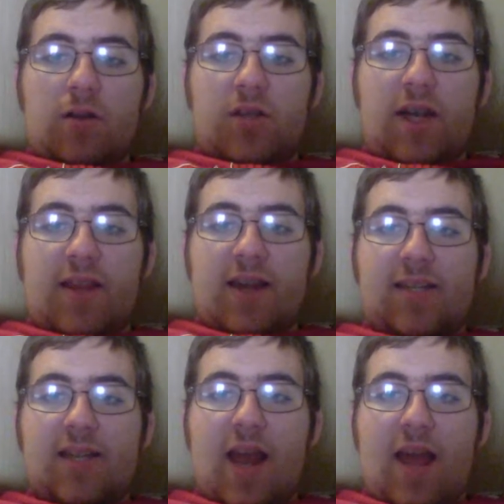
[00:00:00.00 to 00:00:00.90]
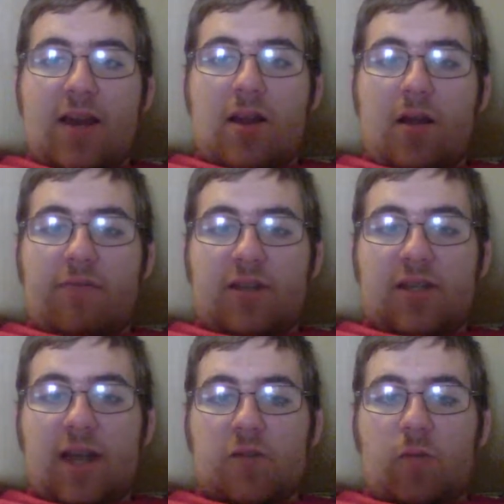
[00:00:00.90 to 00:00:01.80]
So yeah, that is the end of the
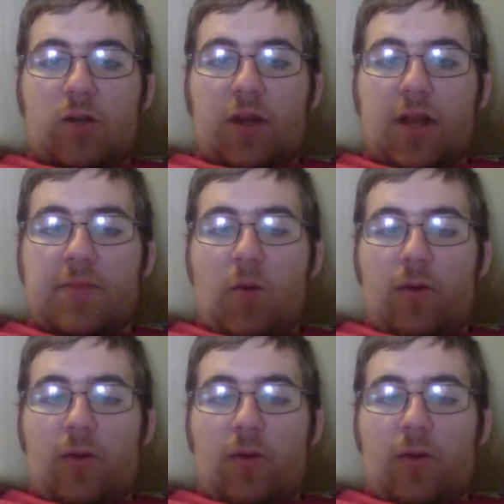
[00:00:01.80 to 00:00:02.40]
Seattle Sports Weekly Update.